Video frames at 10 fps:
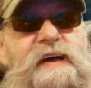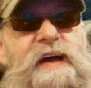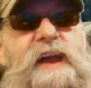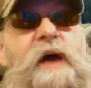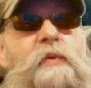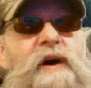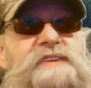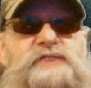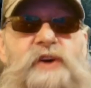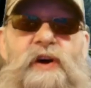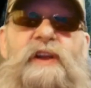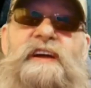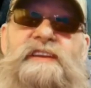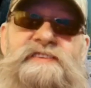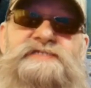And I want you all to
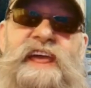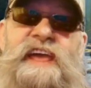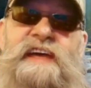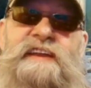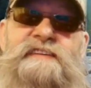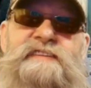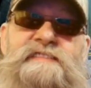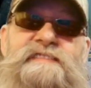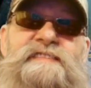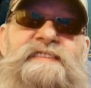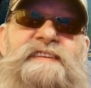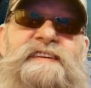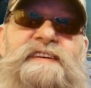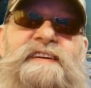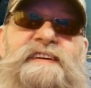understand
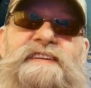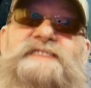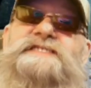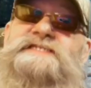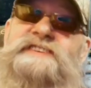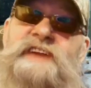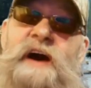this is an